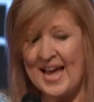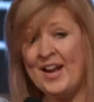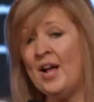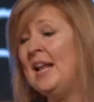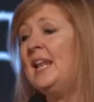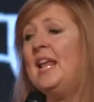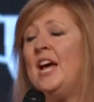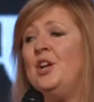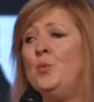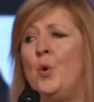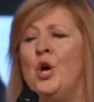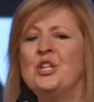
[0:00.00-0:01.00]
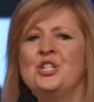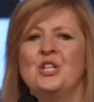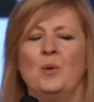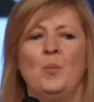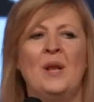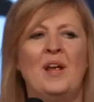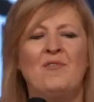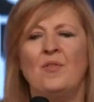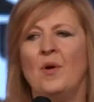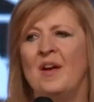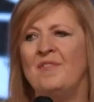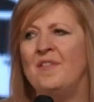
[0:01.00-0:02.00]
and I led worship
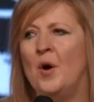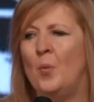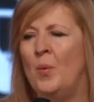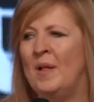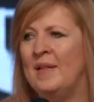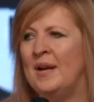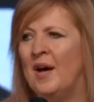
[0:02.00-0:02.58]
whenever I felt well